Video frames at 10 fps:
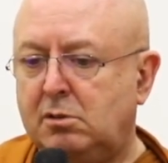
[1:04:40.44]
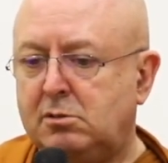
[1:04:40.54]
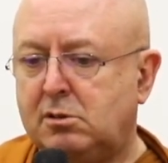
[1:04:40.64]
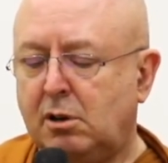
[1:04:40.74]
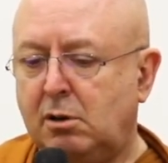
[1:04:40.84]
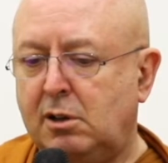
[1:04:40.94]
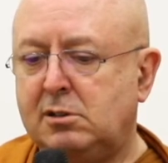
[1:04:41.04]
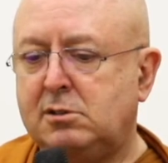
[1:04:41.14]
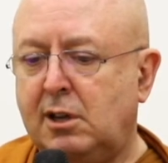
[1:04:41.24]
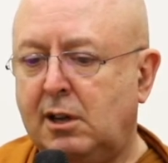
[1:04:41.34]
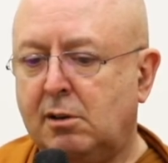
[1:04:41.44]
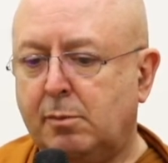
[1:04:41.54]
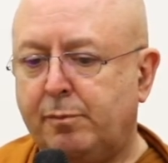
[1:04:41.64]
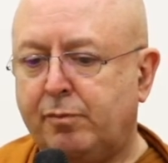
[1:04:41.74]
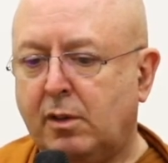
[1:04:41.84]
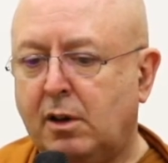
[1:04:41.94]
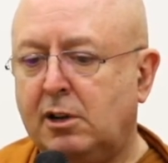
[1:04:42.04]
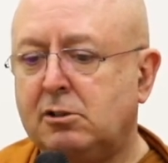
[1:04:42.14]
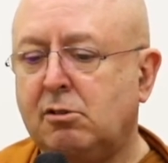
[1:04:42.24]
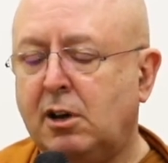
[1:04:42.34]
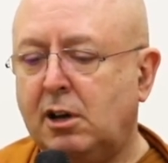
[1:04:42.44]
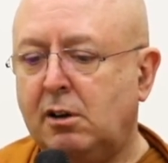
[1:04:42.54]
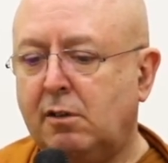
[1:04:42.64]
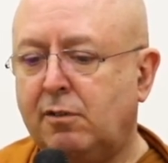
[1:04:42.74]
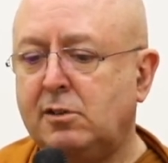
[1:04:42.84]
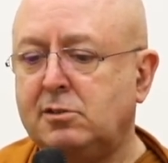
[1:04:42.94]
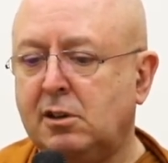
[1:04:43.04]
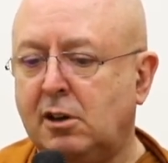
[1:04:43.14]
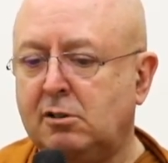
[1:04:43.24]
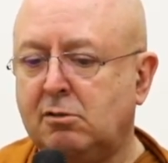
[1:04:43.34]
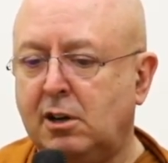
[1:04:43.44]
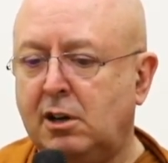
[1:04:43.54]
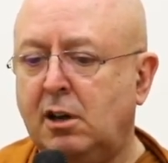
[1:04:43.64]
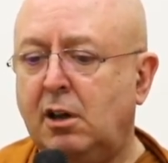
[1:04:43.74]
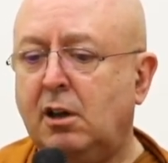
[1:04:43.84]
So instead, first thing I tried,